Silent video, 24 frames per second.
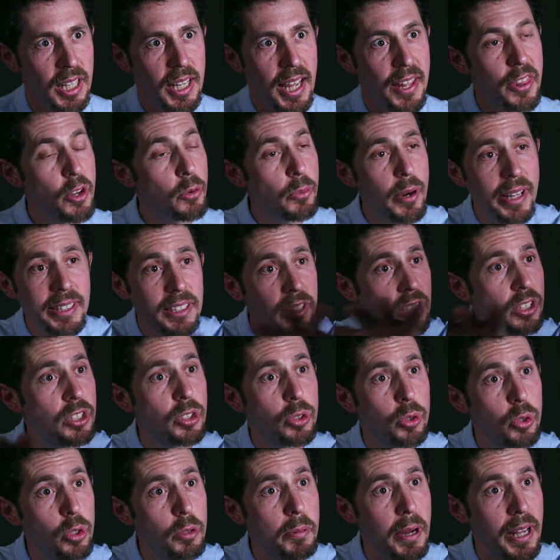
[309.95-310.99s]
And the rest of the
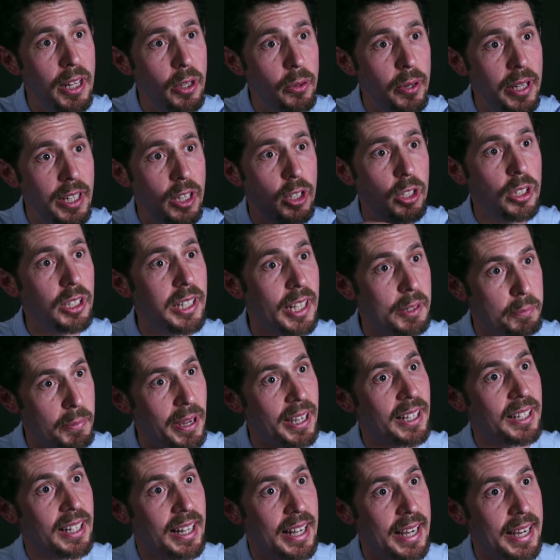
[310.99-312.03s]
school, by the way, looked like
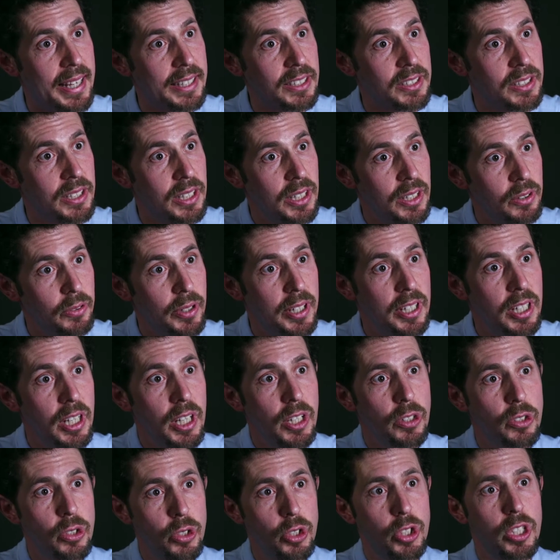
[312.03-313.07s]
my class,
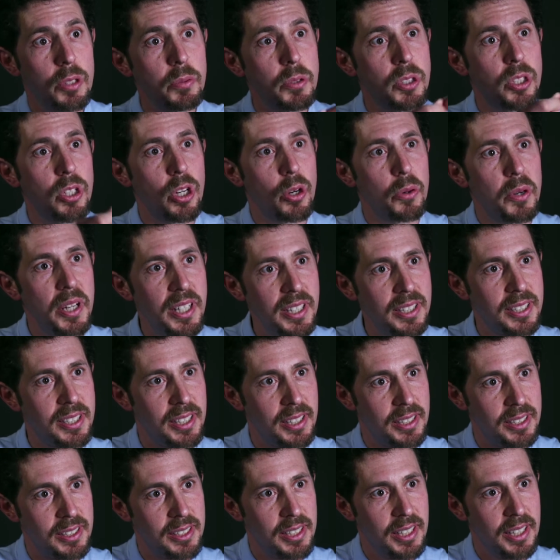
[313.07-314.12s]
right? So she was an
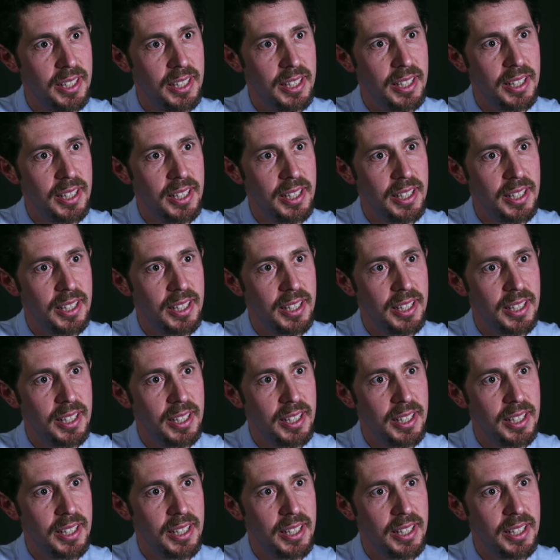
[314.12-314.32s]
oasis.